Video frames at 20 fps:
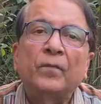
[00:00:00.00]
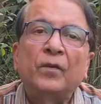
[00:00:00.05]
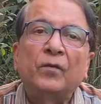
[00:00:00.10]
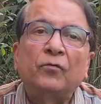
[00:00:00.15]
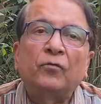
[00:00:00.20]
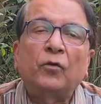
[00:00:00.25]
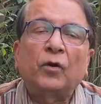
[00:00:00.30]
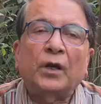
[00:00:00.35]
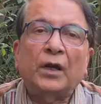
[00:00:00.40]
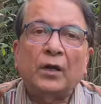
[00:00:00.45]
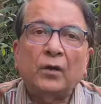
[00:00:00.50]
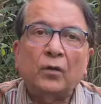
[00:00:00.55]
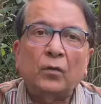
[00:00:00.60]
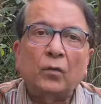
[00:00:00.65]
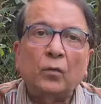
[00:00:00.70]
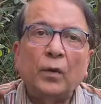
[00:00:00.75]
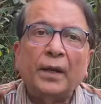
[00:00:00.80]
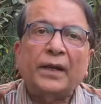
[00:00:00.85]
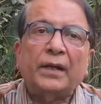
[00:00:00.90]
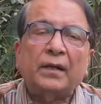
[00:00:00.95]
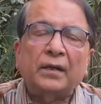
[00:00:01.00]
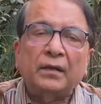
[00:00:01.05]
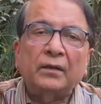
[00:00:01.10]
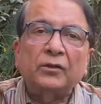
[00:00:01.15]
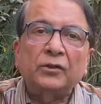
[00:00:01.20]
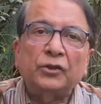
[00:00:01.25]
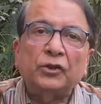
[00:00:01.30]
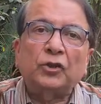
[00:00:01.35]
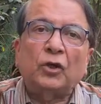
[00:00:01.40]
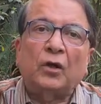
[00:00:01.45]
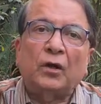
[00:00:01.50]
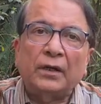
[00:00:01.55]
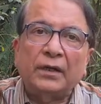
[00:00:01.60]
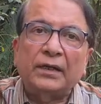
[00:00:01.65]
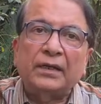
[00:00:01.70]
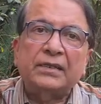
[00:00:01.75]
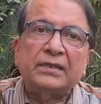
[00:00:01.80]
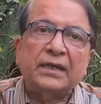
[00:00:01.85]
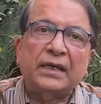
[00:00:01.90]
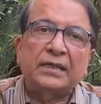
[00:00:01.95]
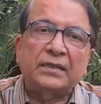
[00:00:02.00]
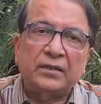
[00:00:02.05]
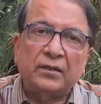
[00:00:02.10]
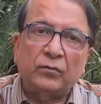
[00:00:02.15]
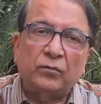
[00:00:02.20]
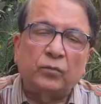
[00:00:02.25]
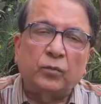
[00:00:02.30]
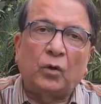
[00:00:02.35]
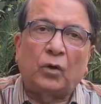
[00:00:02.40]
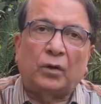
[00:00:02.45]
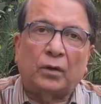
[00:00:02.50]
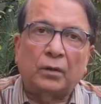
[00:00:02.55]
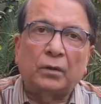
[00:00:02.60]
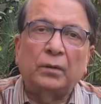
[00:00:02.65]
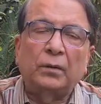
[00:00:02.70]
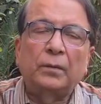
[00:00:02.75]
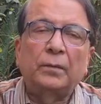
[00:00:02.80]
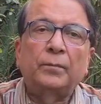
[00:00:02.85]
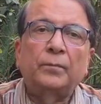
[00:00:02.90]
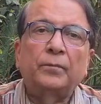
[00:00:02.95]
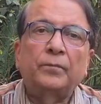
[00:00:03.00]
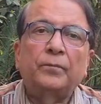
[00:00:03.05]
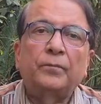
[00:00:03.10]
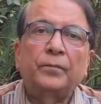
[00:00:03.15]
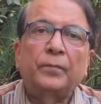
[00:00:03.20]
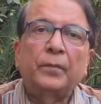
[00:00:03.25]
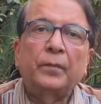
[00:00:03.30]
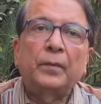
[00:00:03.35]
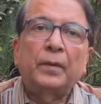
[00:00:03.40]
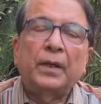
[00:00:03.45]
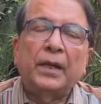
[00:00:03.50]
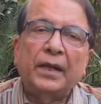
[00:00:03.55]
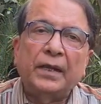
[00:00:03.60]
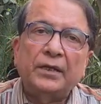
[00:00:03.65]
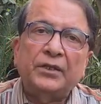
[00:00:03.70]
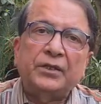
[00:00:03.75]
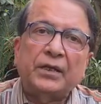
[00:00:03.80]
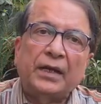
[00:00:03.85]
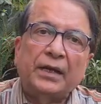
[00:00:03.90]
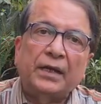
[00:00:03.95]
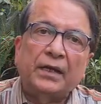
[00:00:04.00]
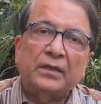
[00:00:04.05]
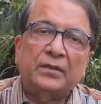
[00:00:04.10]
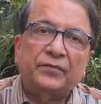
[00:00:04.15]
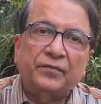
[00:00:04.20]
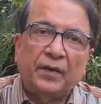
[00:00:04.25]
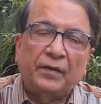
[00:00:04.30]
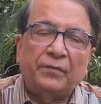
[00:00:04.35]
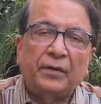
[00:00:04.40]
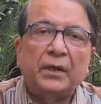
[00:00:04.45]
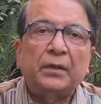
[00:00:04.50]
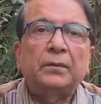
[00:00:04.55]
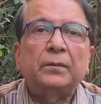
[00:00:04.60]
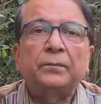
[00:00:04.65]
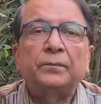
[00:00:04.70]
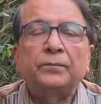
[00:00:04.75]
for a quick, short, decisive war in China's favor.